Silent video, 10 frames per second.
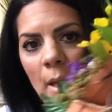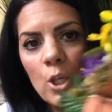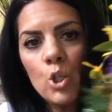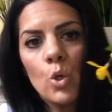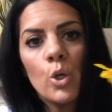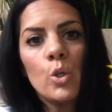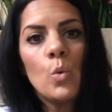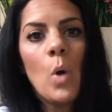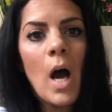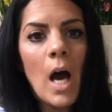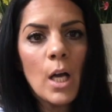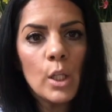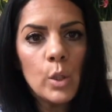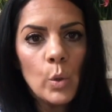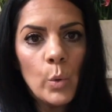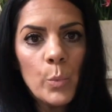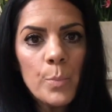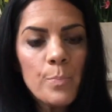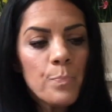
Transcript: Make sure you hot glue,